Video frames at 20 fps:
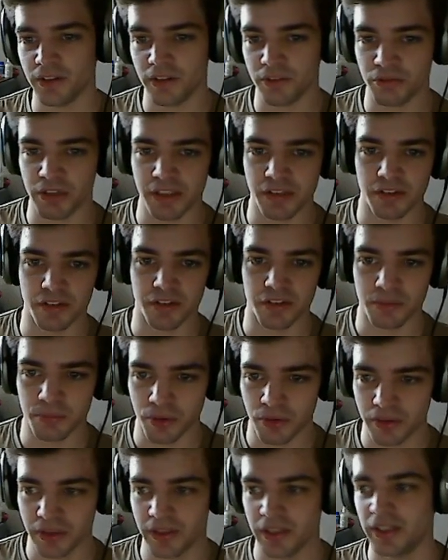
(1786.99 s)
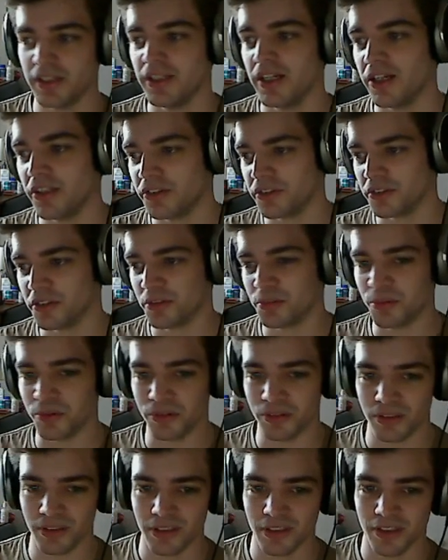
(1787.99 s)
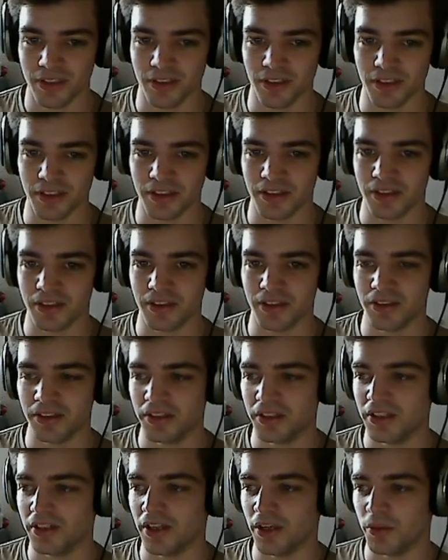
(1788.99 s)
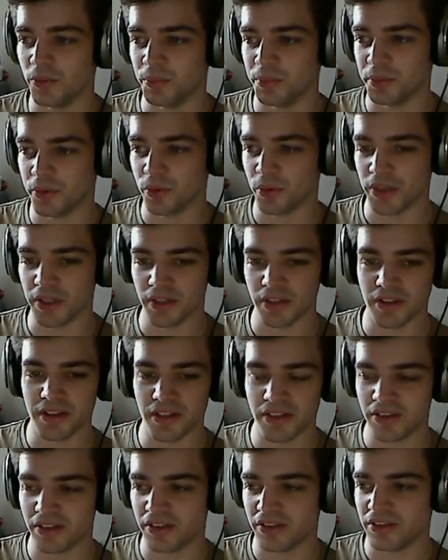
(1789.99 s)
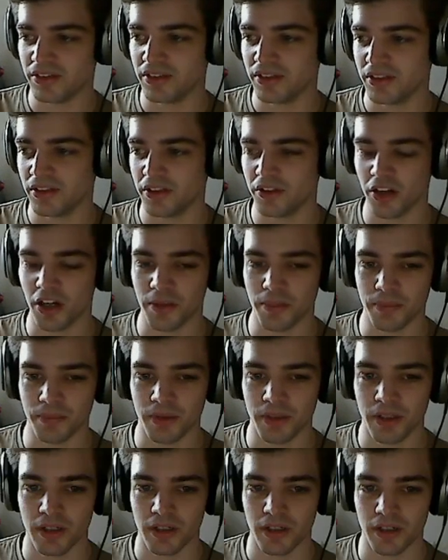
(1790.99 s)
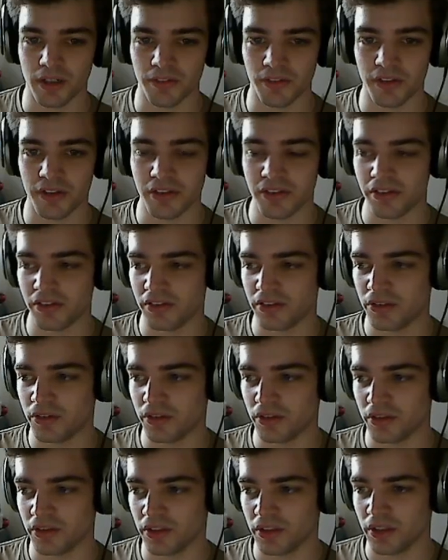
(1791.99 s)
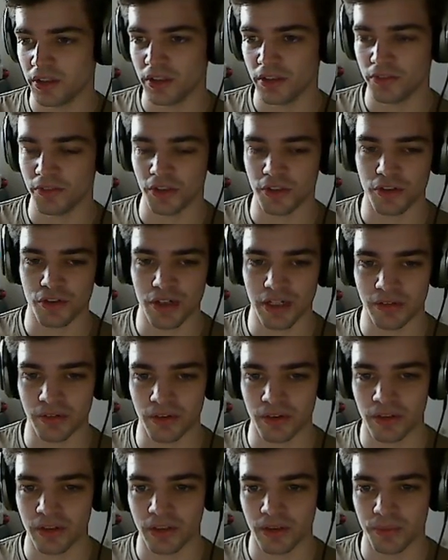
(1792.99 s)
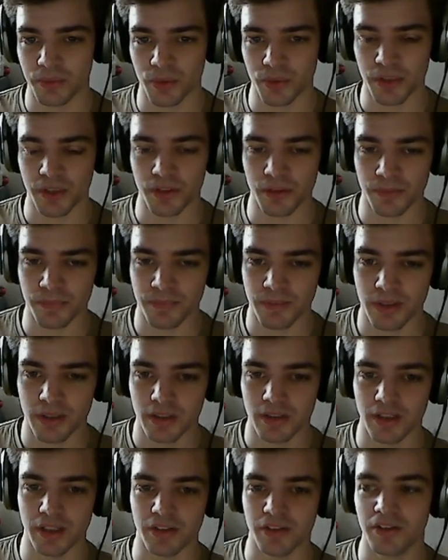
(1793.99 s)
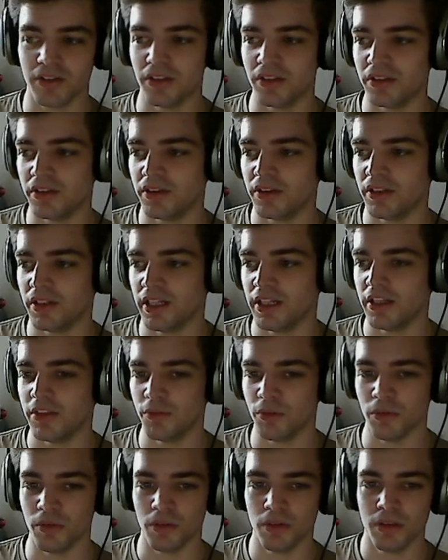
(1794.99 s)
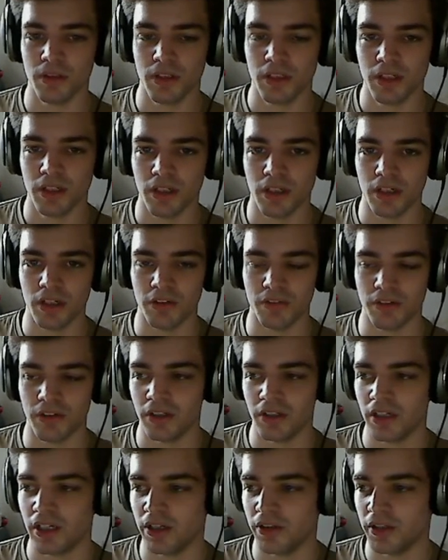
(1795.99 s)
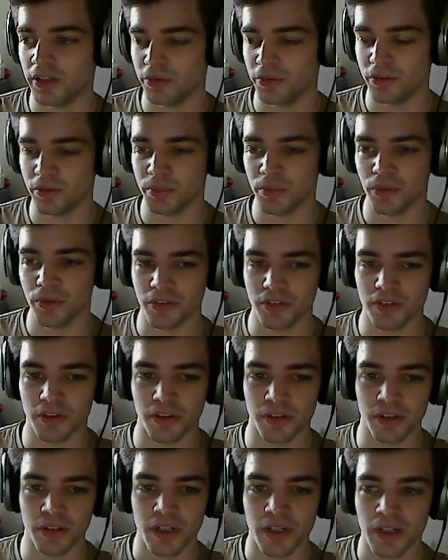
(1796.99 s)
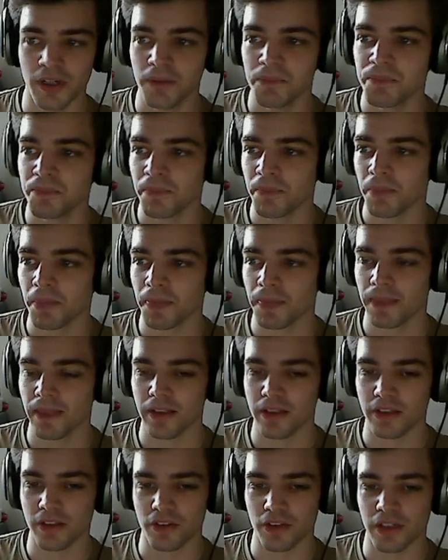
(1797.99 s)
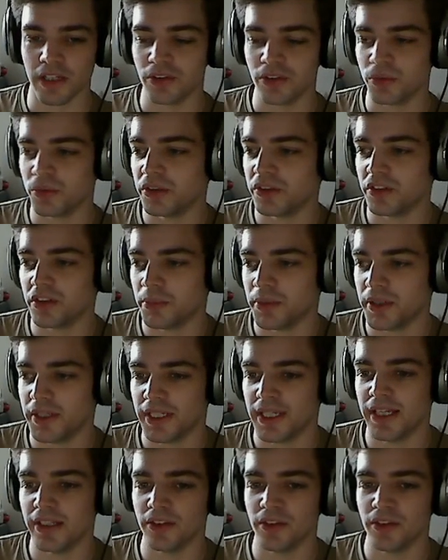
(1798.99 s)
The red is going to spawn and then the yellow is going to spawn. Like, between the time of the distance it took for you to travel between them, that's the interval of how they will spawn. So that's always going to be the case.